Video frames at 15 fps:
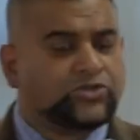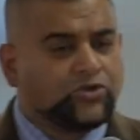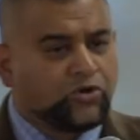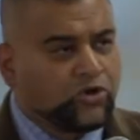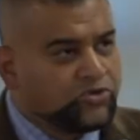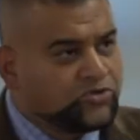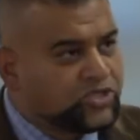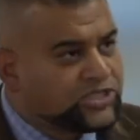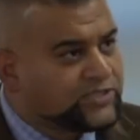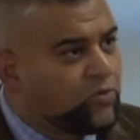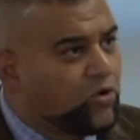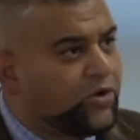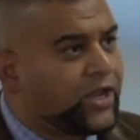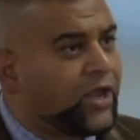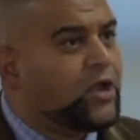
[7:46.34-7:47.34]
You heard this
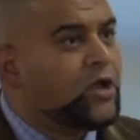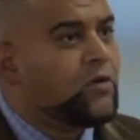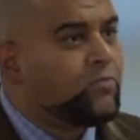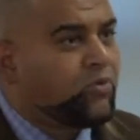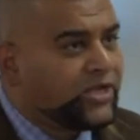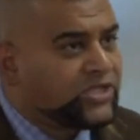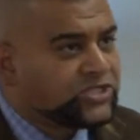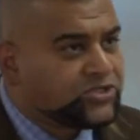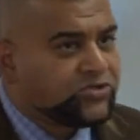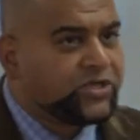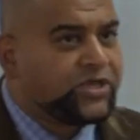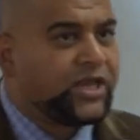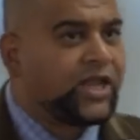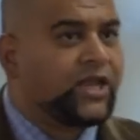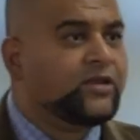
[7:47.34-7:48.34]
morning, preach to the
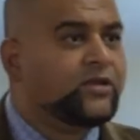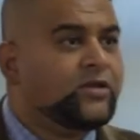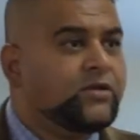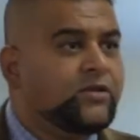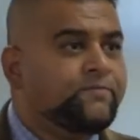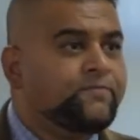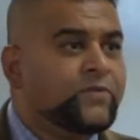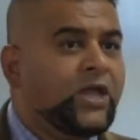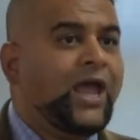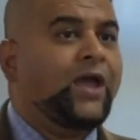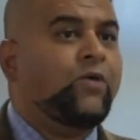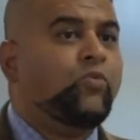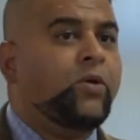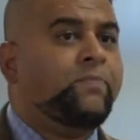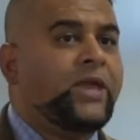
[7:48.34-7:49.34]
need.
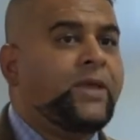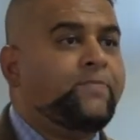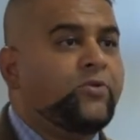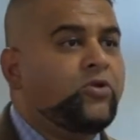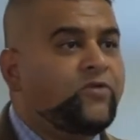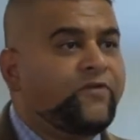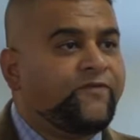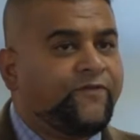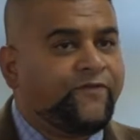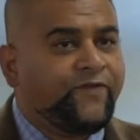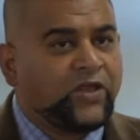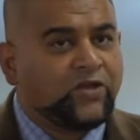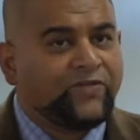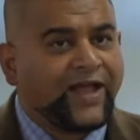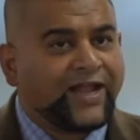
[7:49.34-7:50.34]
And when people
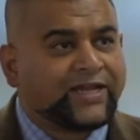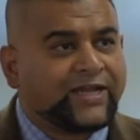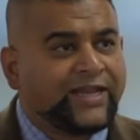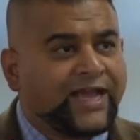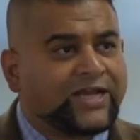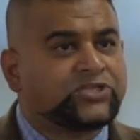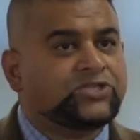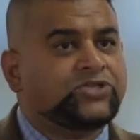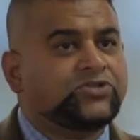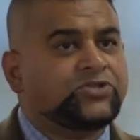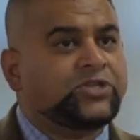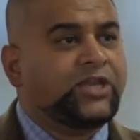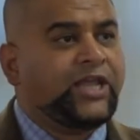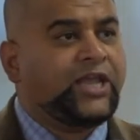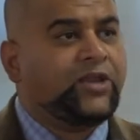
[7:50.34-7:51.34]
feel that connection to the
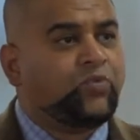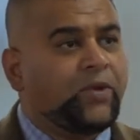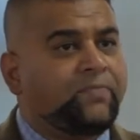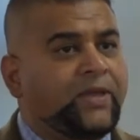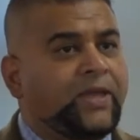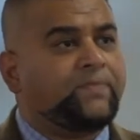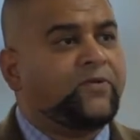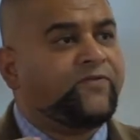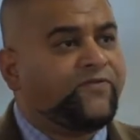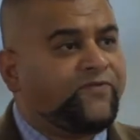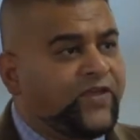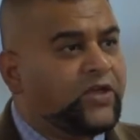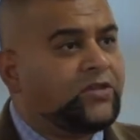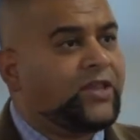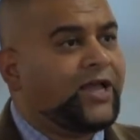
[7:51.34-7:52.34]
need, when people
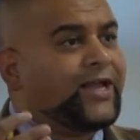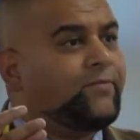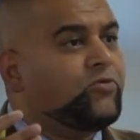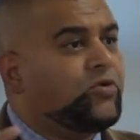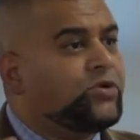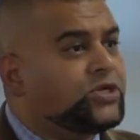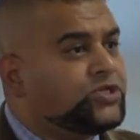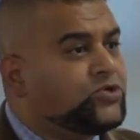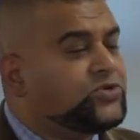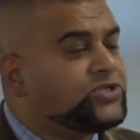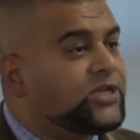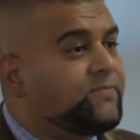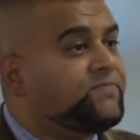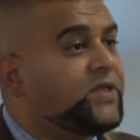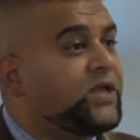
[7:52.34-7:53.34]
feel like I'm going to do
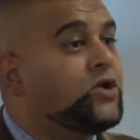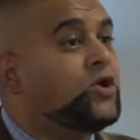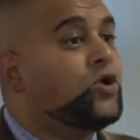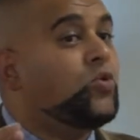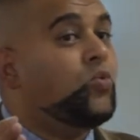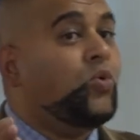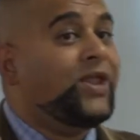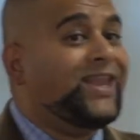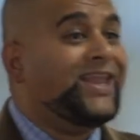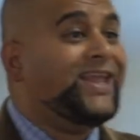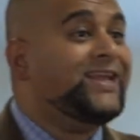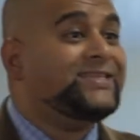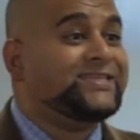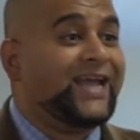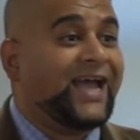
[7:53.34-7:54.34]
something, we
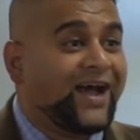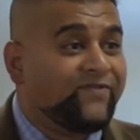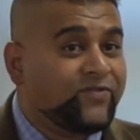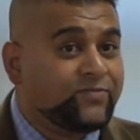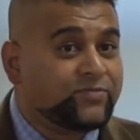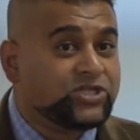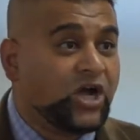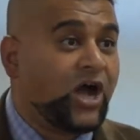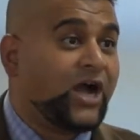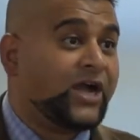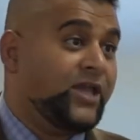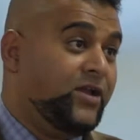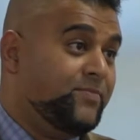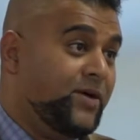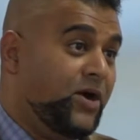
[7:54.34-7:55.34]
need to have them
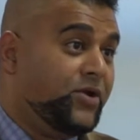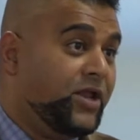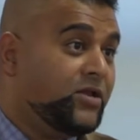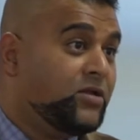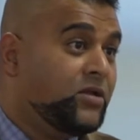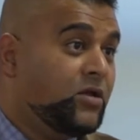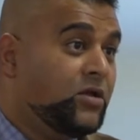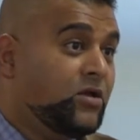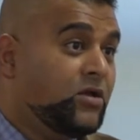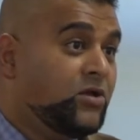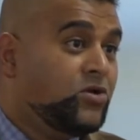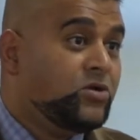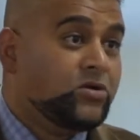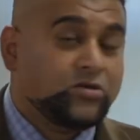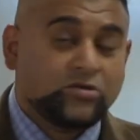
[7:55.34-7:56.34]
talking about it.
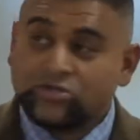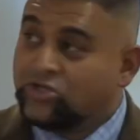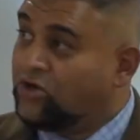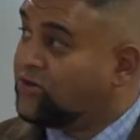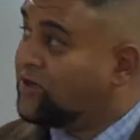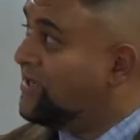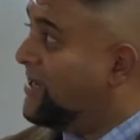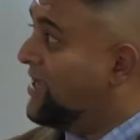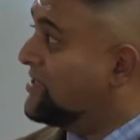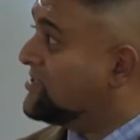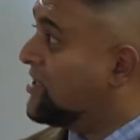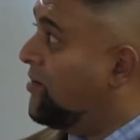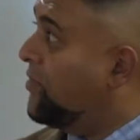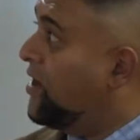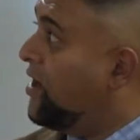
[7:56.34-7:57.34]
Turkey Day is
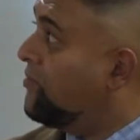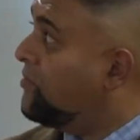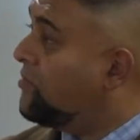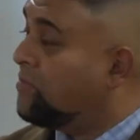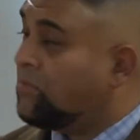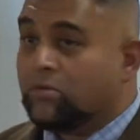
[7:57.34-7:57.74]
coming up.